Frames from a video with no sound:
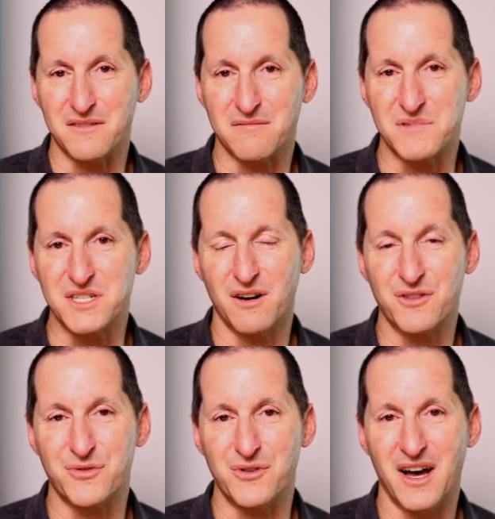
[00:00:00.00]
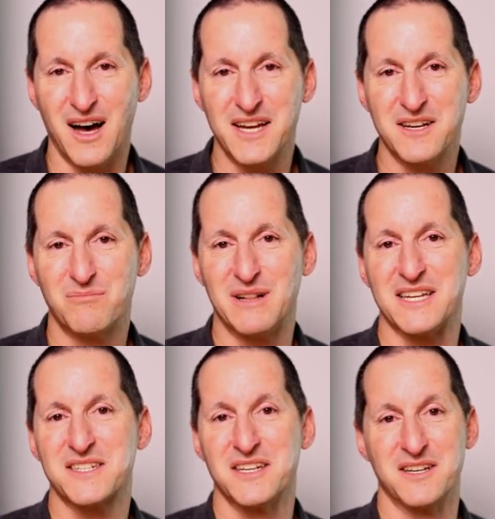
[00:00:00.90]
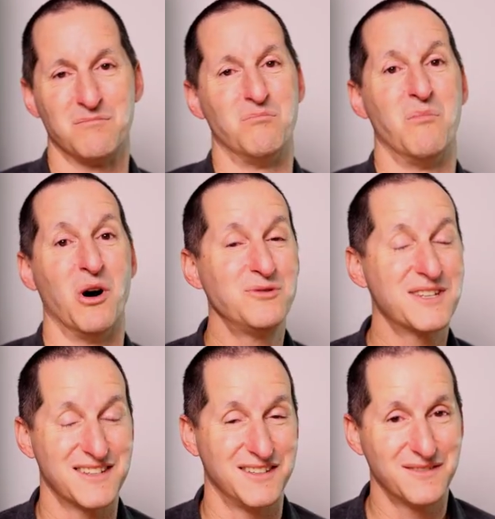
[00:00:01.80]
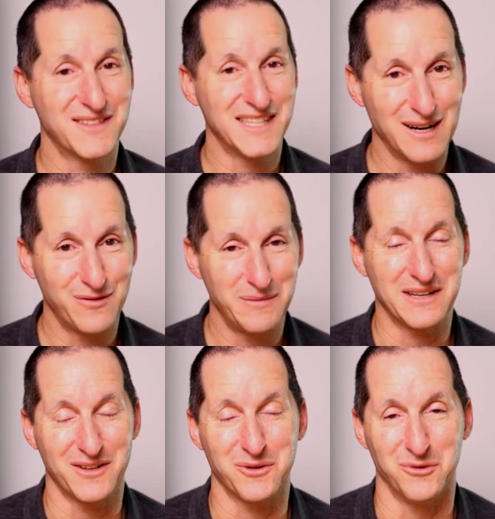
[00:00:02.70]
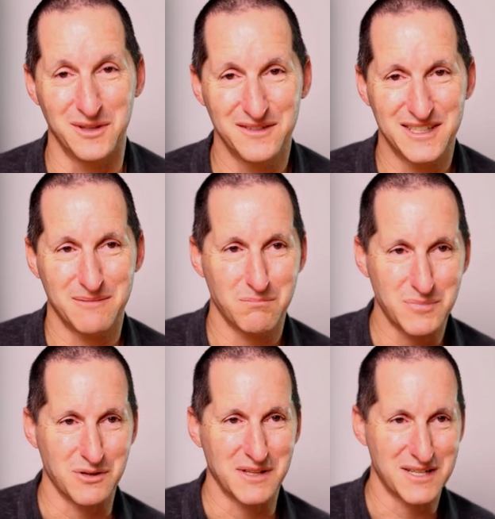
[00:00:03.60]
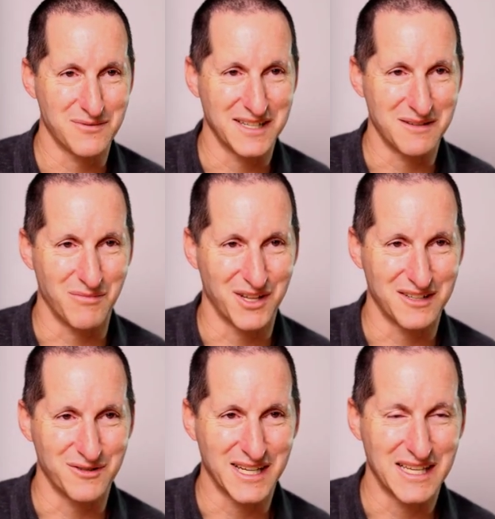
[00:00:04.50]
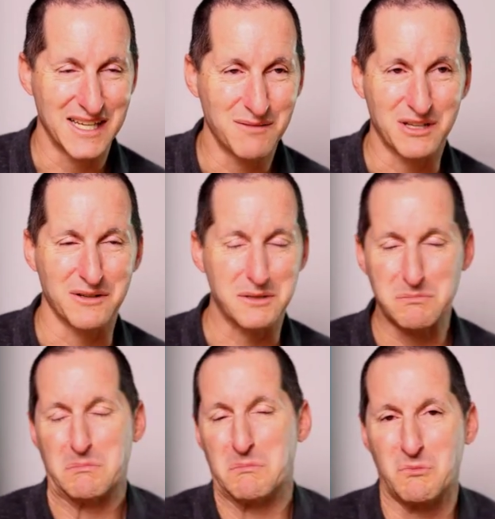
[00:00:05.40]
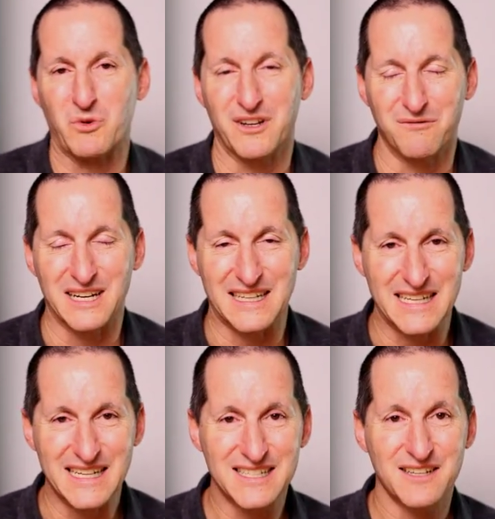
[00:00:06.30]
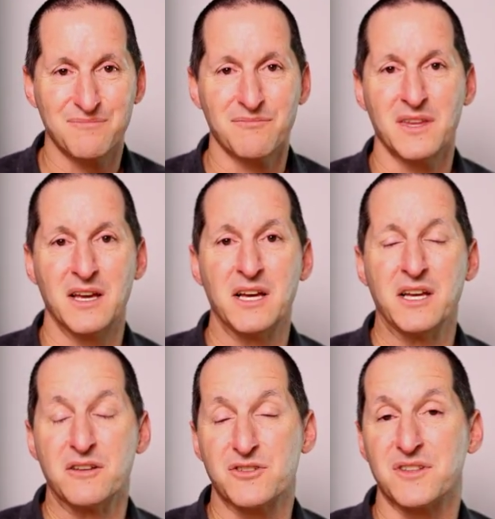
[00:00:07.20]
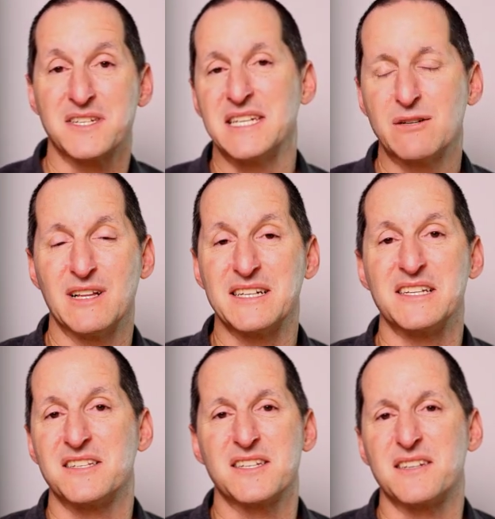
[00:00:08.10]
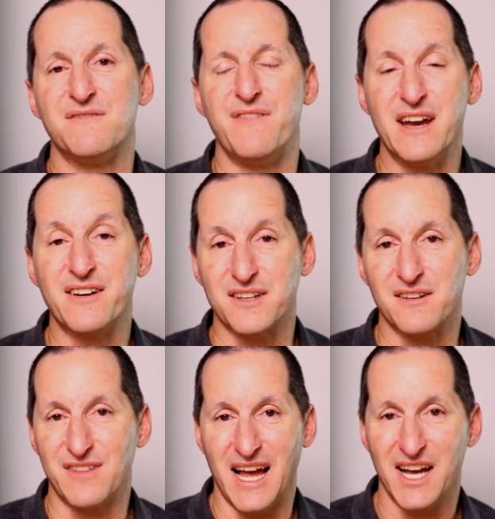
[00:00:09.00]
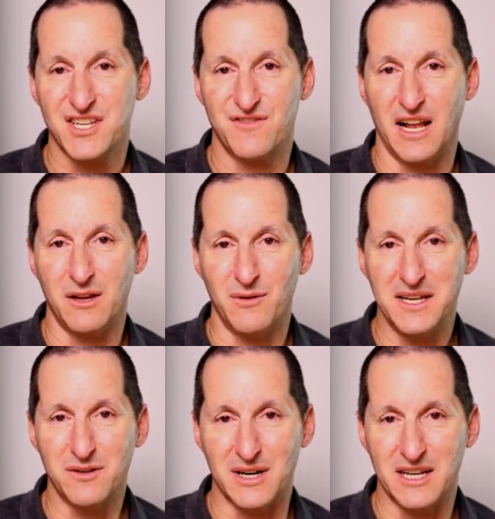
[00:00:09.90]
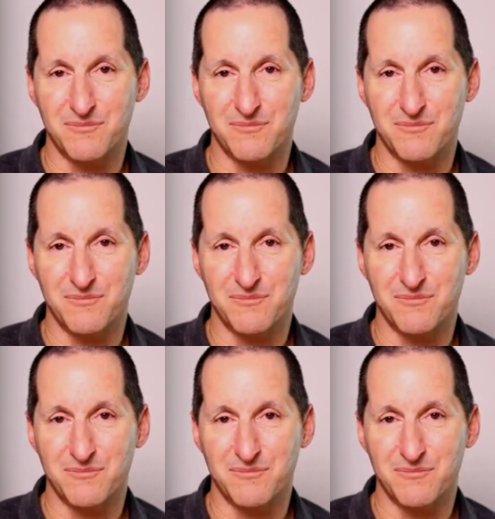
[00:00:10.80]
0 through 9 plus most of the alphabet, not all of it. So that's why I didn't bother doing it here, because we don't really need it. So the SQL ID is just a variant of the hash value anyway.